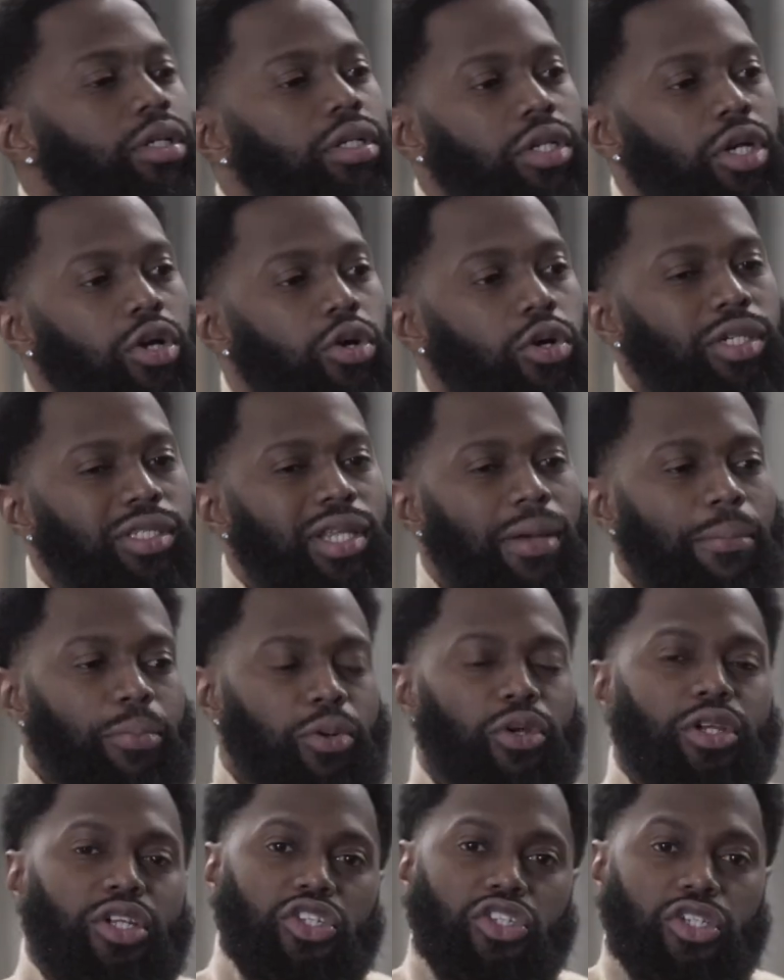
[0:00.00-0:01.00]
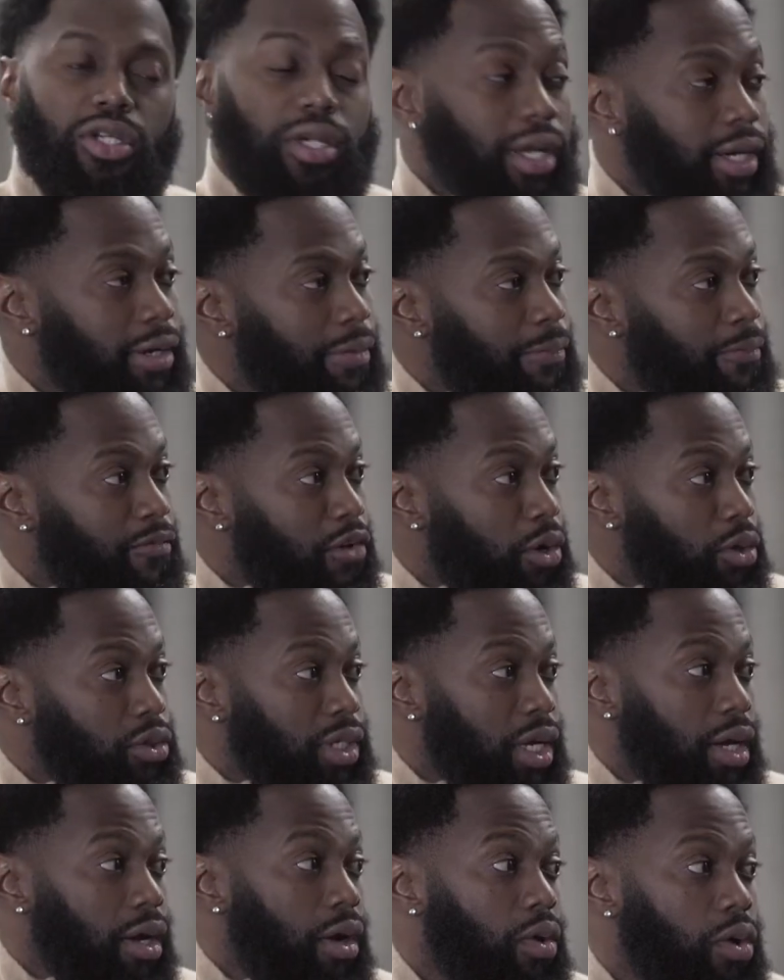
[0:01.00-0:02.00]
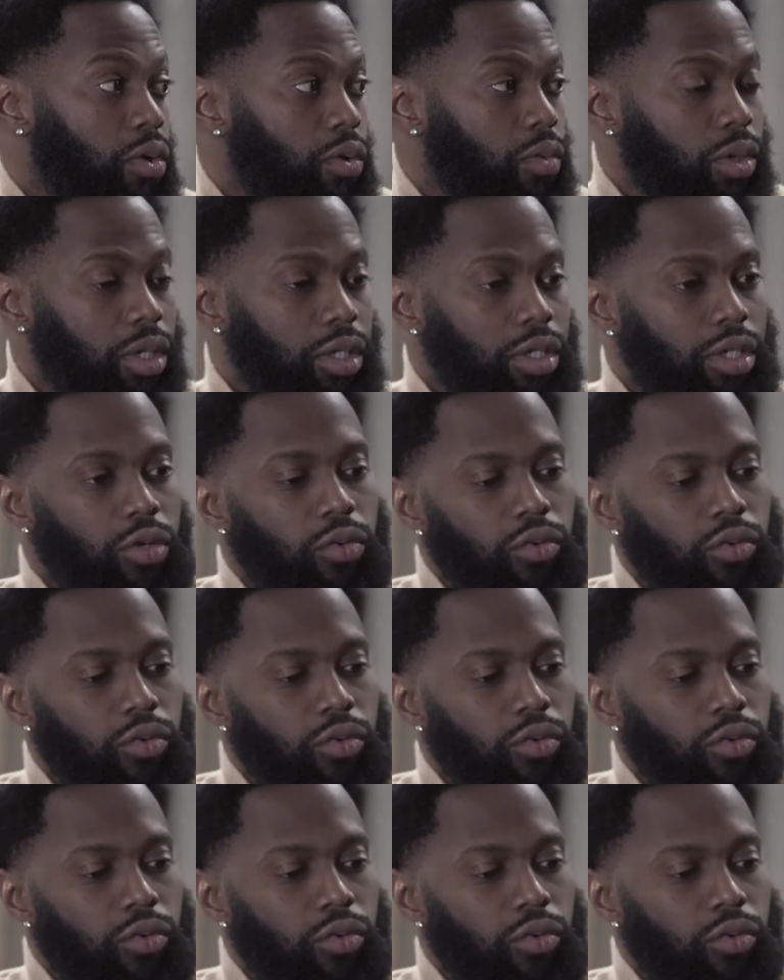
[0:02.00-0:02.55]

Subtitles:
to know, because I'm pretty sure that the folks at home want to know.